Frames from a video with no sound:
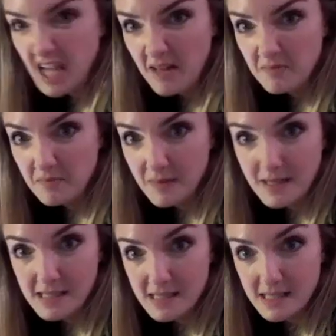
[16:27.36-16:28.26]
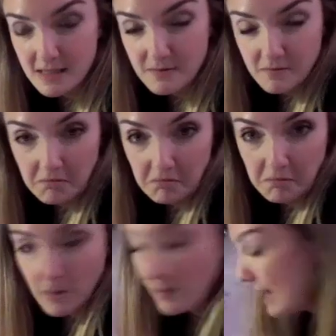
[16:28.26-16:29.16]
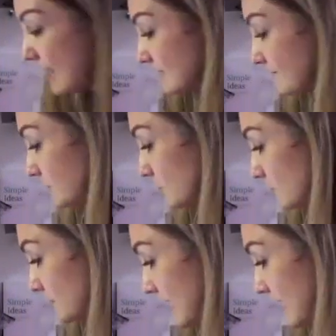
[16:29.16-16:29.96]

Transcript: get bits prepared for